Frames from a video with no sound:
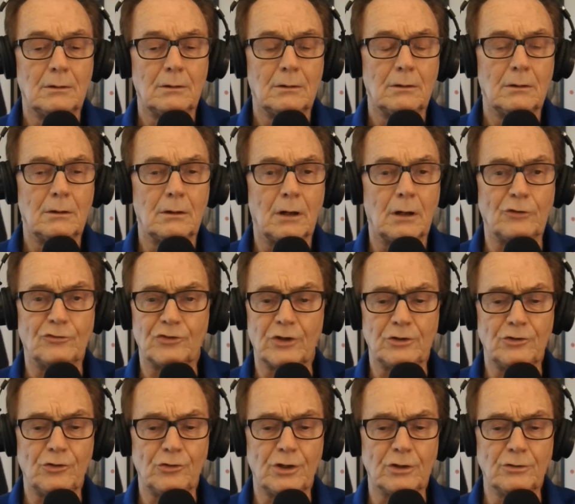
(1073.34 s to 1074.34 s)
I said, you
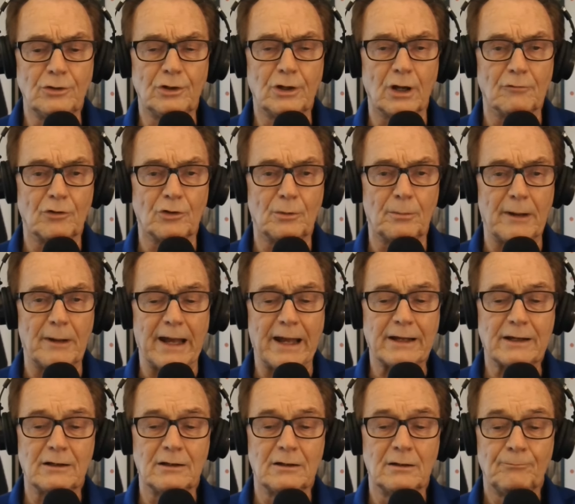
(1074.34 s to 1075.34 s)
didn't cover the back?
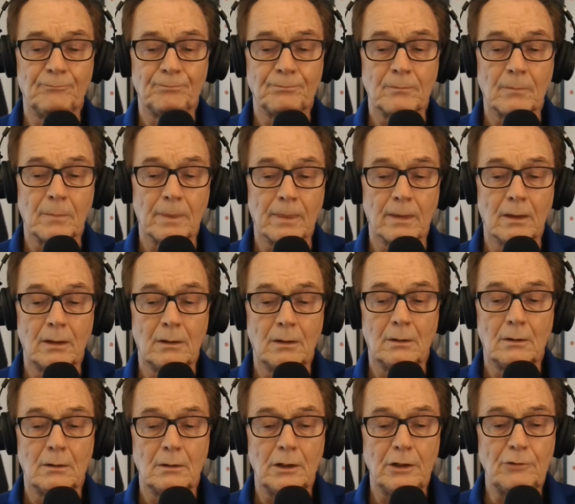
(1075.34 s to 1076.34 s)

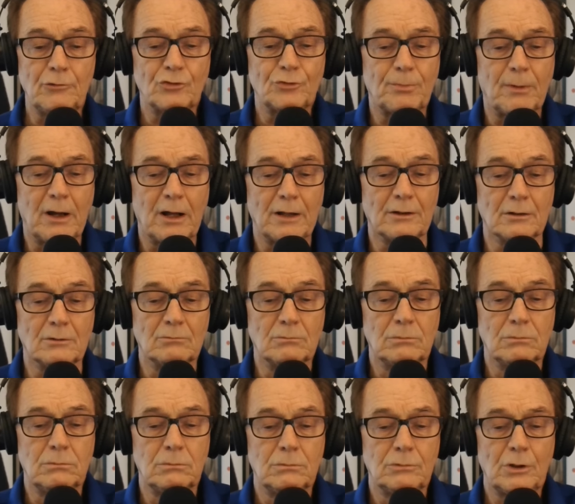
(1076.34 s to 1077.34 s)
He responded,
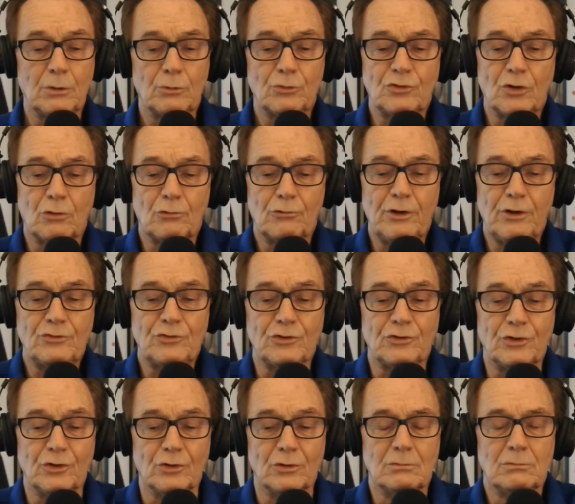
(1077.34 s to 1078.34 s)
there was no reason
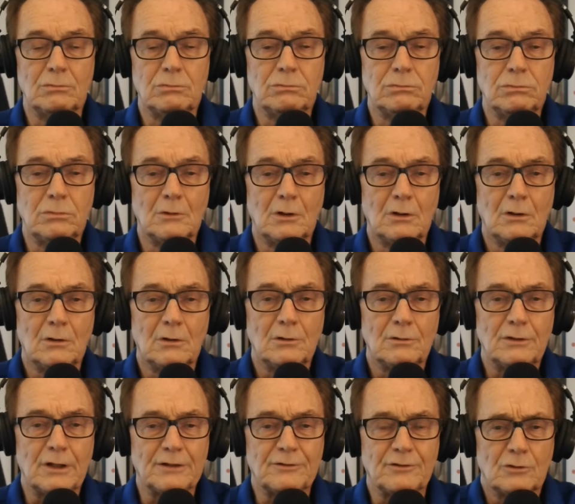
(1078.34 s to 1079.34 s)
to. That
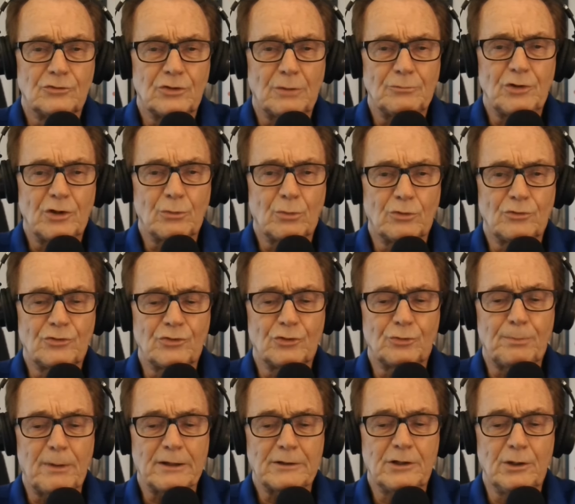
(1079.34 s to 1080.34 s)
the subject would
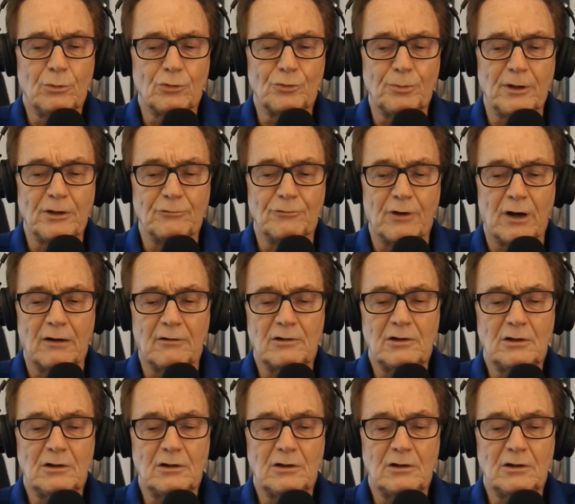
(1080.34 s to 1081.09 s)
suspect he was being followed.